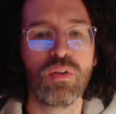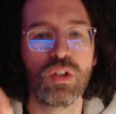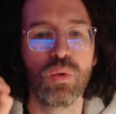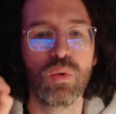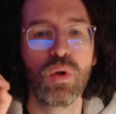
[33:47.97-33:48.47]

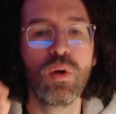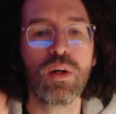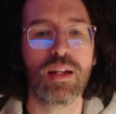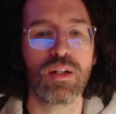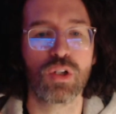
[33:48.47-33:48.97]
to look
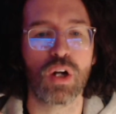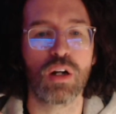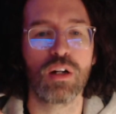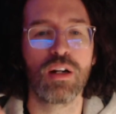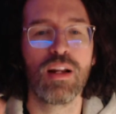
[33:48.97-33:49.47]
at a
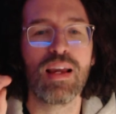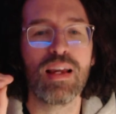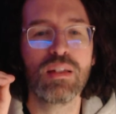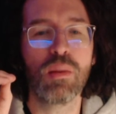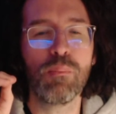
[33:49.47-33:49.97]
chart
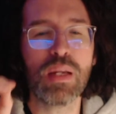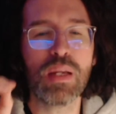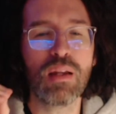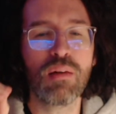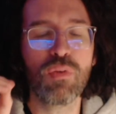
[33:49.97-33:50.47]
is a
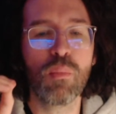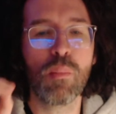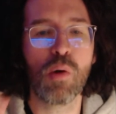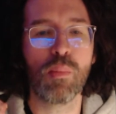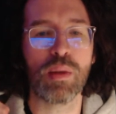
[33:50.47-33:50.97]
meaningful
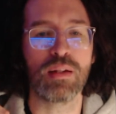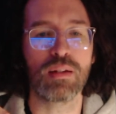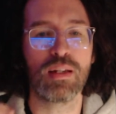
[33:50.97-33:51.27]
moment.